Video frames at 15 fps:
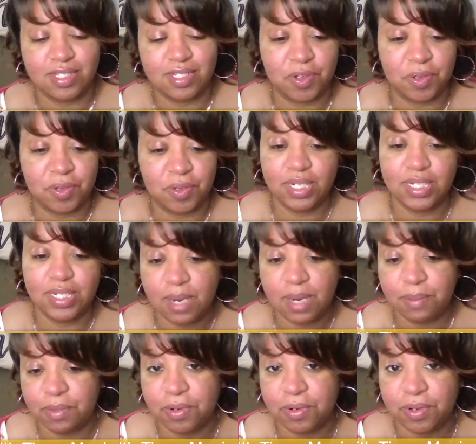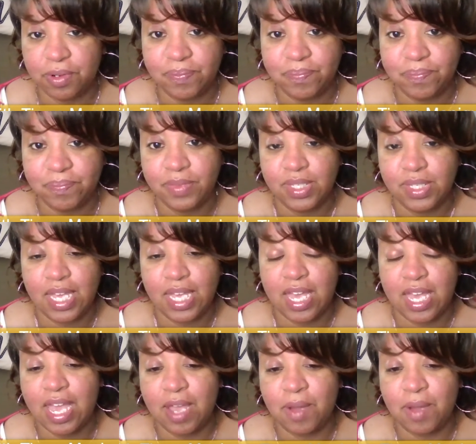So put a timer on
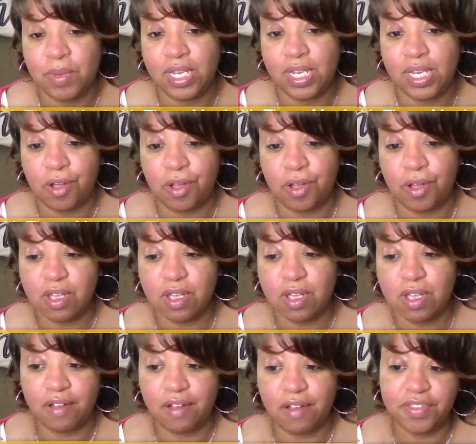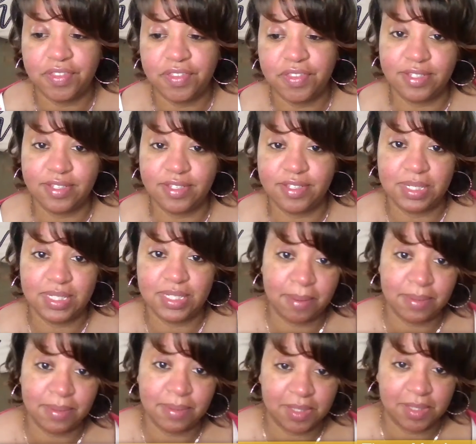and when it goes off, then it's going to be
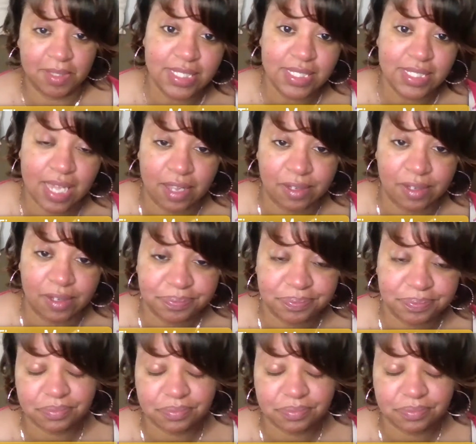time to take the pizza out.